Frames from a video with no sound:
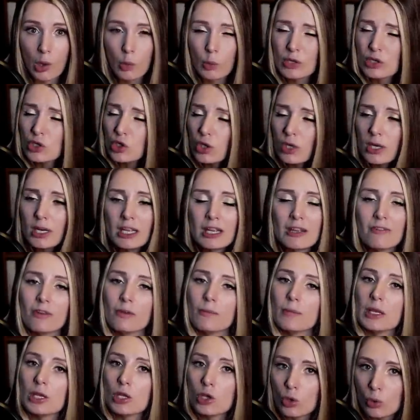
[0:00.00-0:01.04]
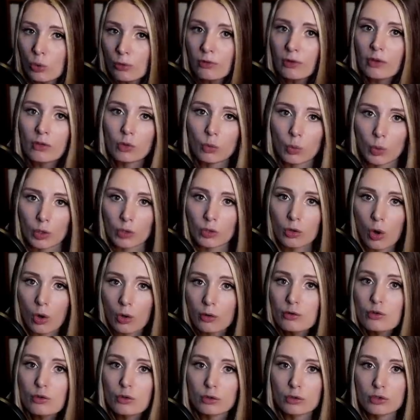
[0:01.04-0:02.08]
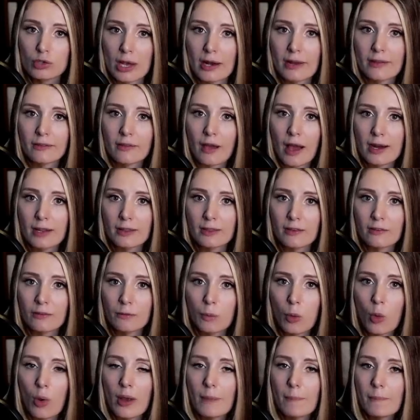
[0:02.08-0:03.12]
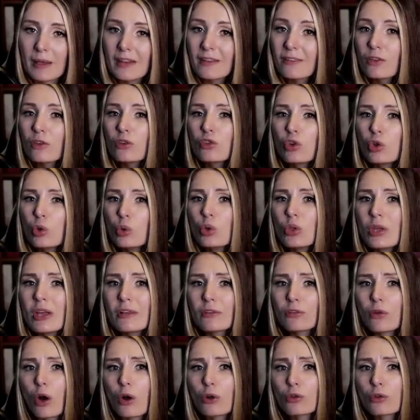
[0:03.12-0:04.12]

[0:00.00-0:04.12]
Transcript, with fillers: We shouldn't even be using the word cultural genocide at this point because the two things are